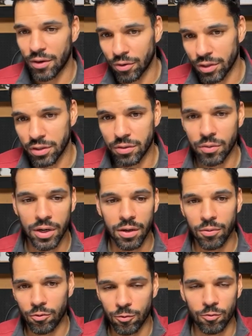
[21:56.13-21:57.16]
Or do you want
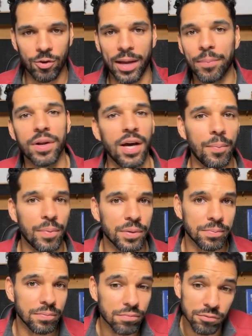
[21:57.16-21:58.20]
to ramp it up
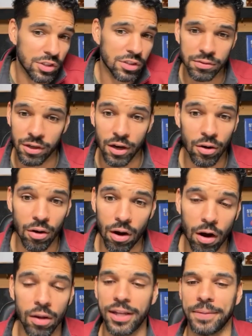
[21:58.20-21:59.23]
and just go
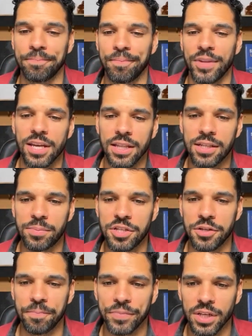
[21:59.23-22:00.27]
all in? It's up to
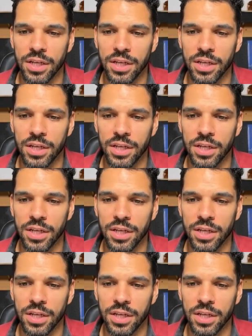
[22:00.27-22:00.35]
you.